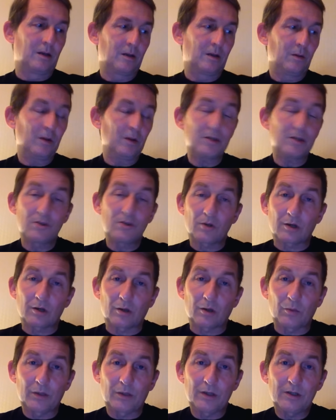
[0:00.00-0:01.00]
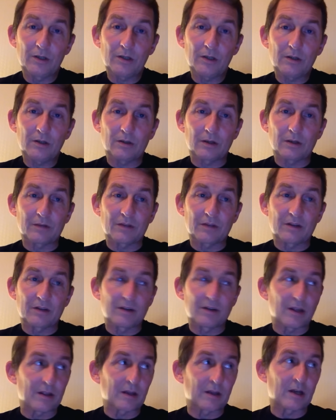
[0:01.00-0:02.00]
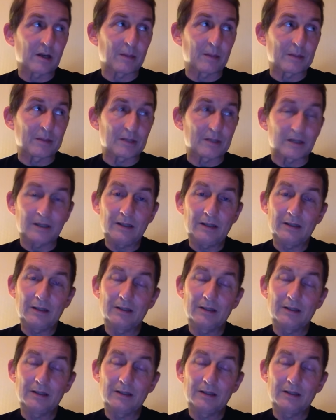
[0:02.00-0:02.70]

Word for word: Well, not a lot we can do after another cup of tea.